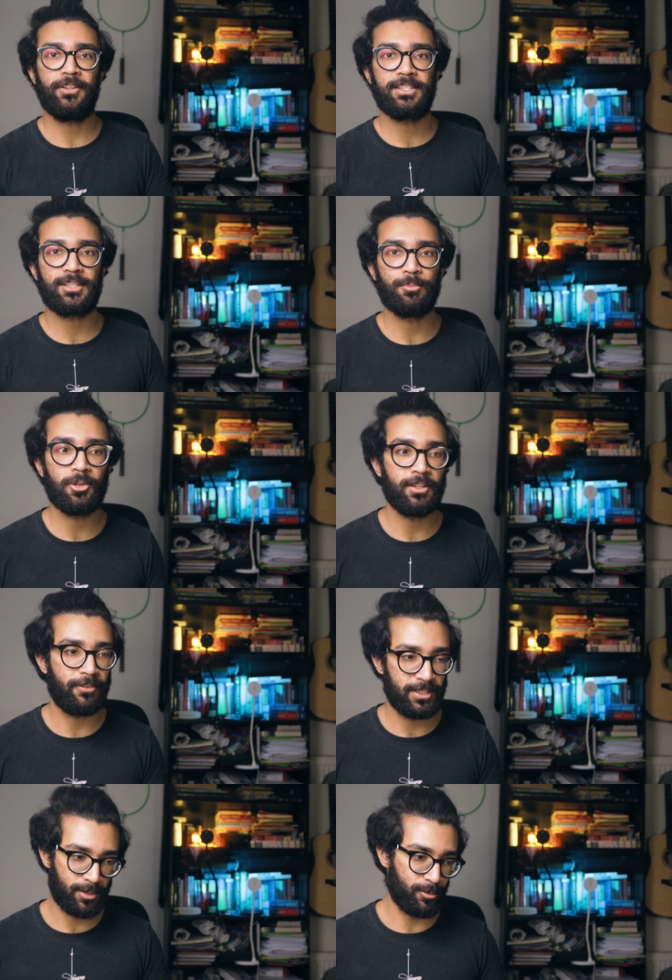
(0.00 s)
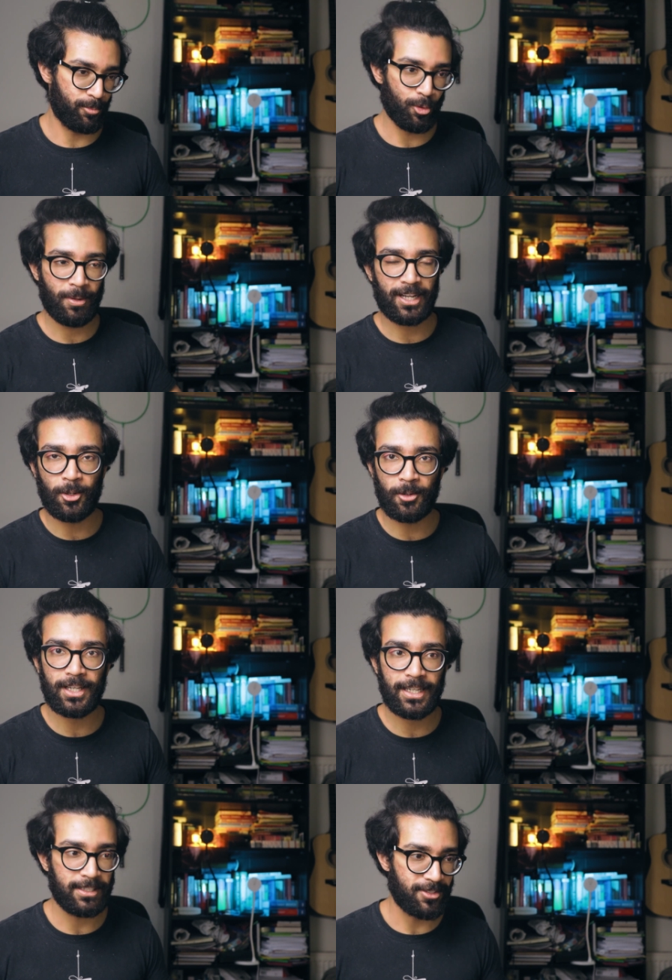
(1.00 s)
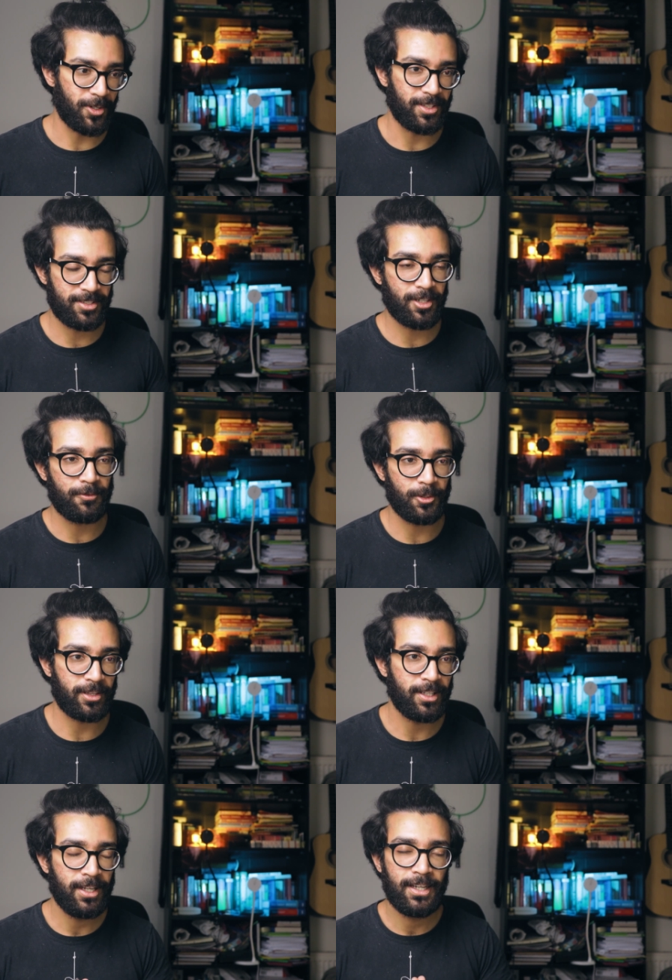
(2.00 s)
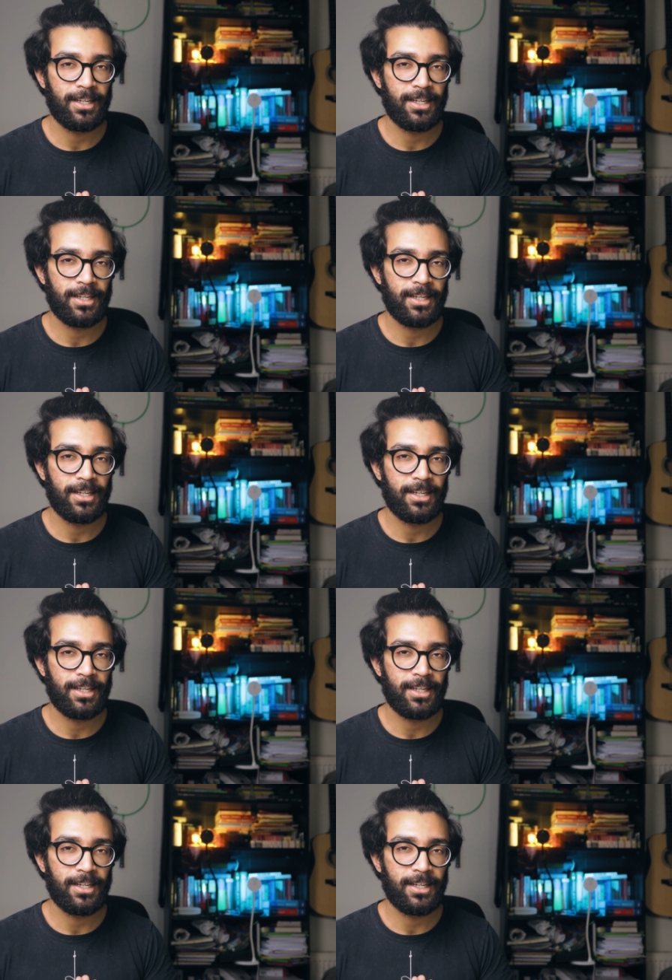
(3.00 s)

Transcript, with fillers: physics more and physics was more my calling, and so on and so forth,